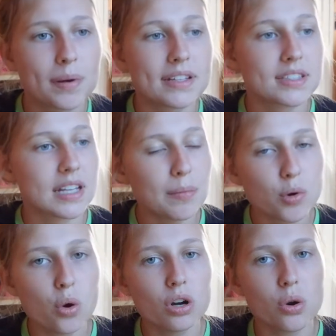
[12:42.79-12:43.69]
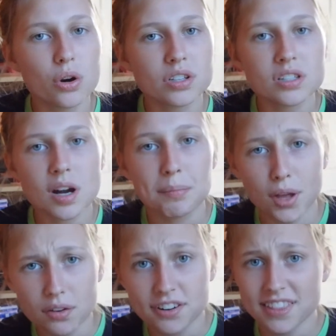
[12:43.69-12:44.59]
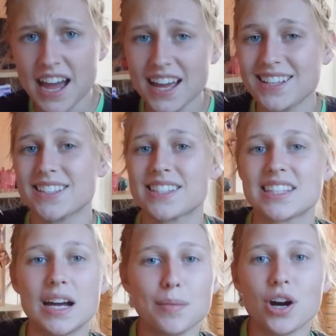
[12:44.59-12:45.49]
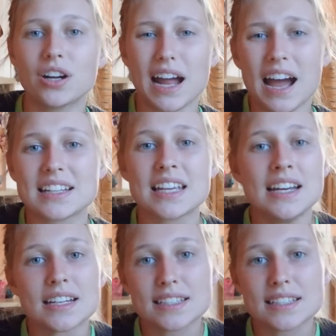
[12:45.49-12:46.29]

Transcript: but some quarter horses are built for that and some are not.